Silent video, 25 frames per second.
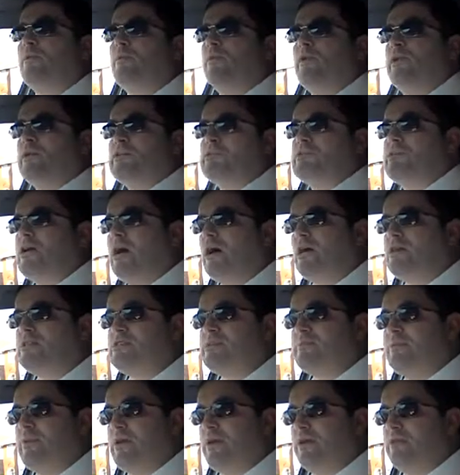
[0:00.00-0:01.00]
when I start
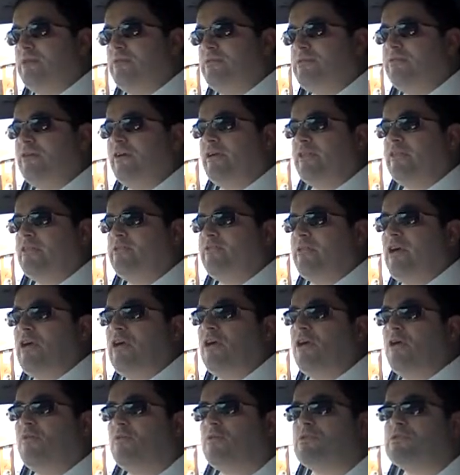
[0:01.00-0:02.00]
to move, the
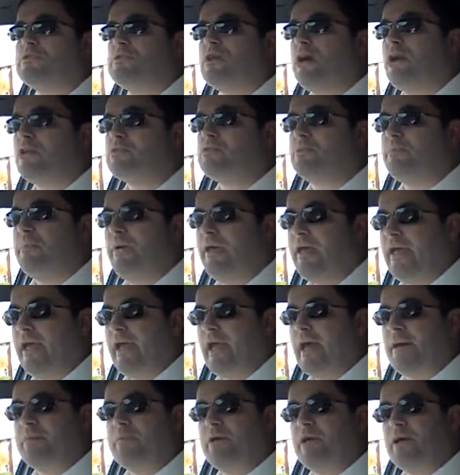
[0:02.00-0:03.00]
vehicle will start to
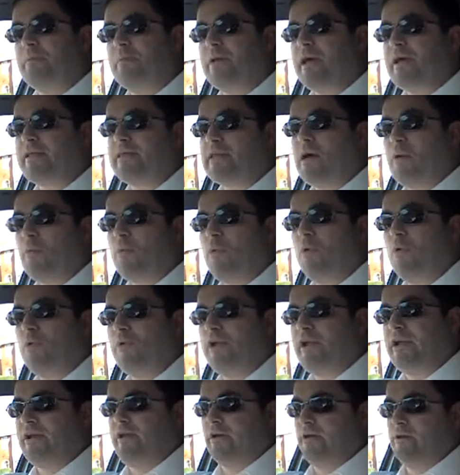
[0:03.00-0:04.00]
ping at me and make that
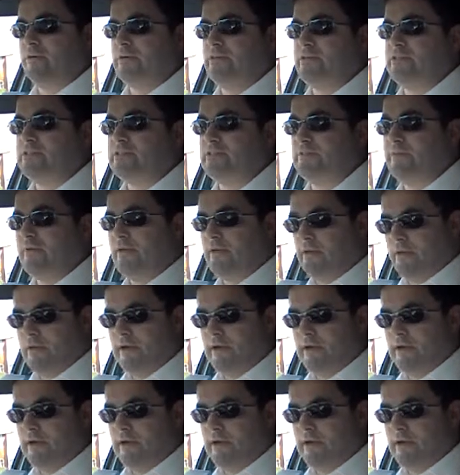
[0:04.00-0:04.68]
warning noise.